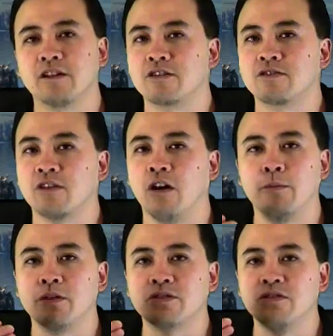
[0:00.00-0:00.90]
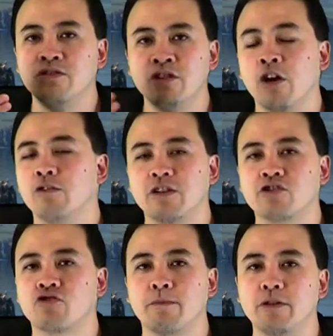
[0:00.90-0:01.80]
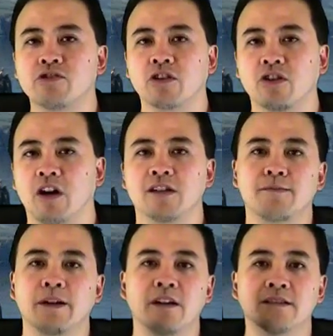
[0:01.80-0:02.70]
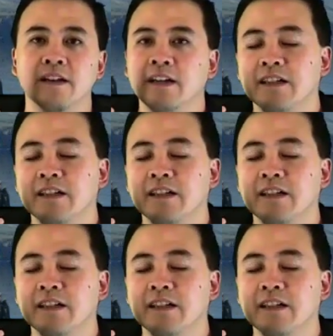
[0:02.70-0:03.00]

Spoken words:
there's almost no distribution cost because